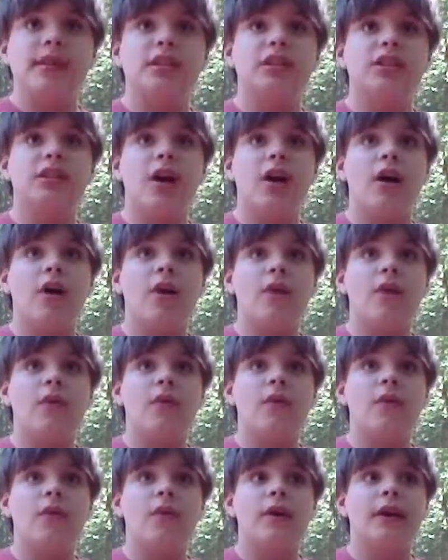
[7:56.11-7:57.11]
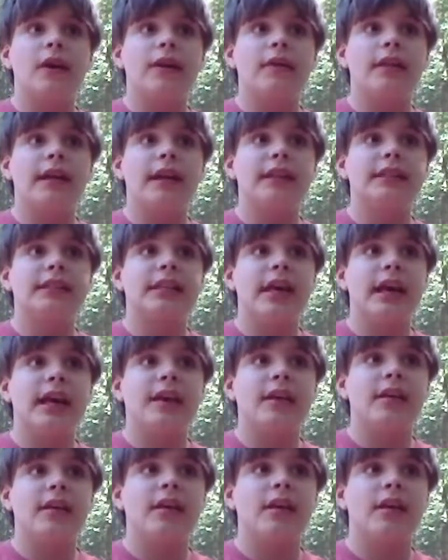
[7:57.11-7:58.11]
So that's like
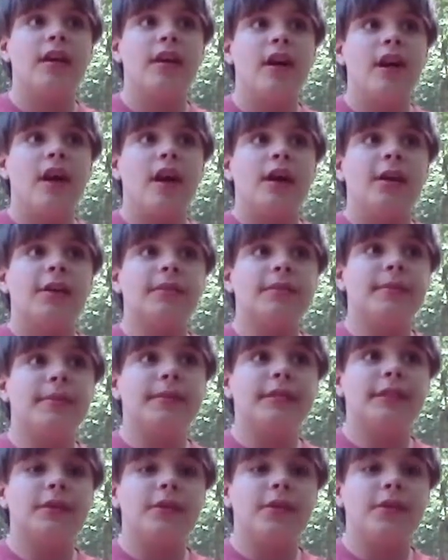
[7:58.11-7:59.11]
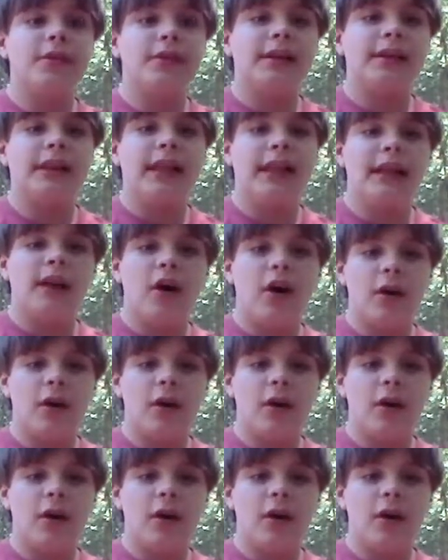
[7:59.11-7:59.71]
you're supposed to do it in like